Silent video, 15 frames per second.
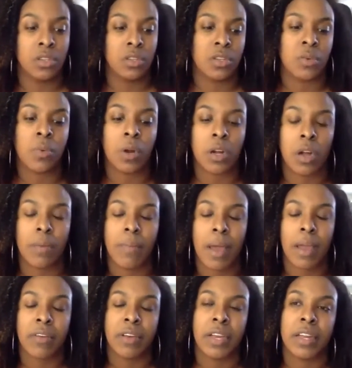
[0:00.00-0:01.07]
work on my
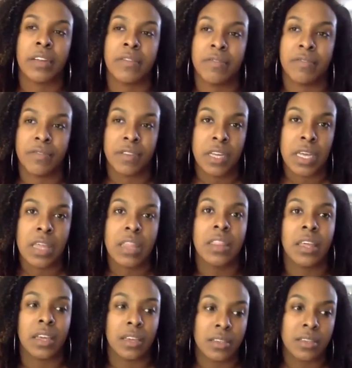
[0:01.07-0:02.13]
creative
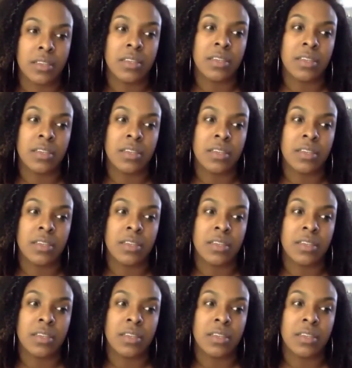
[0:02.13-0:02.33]
things.